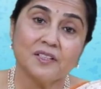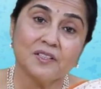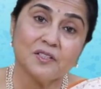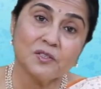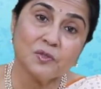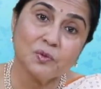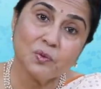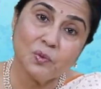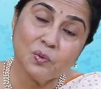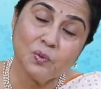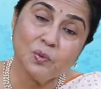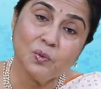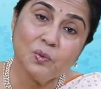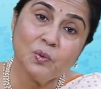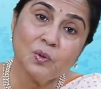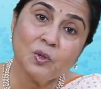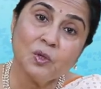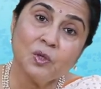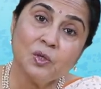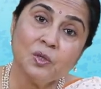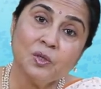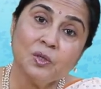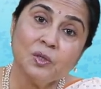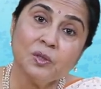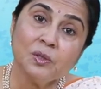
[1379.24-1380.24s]
So,
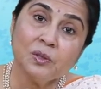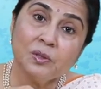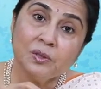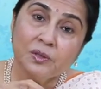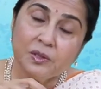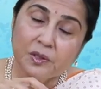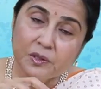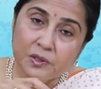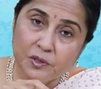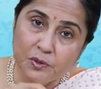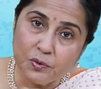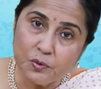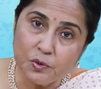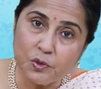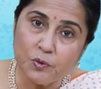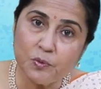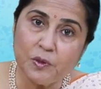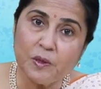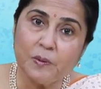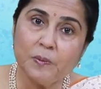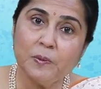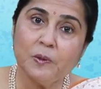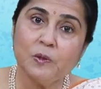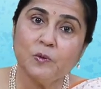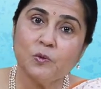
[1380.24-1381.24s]
the
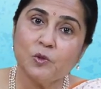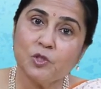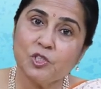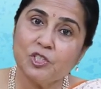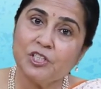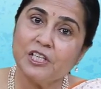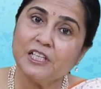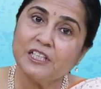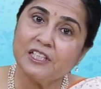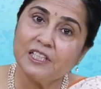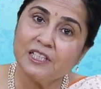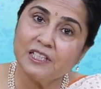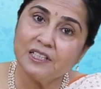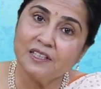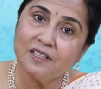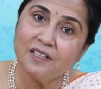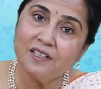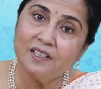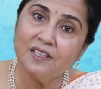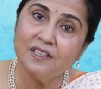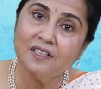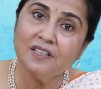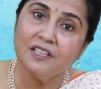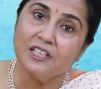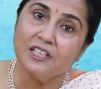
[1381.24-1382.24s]
newspaper was taking the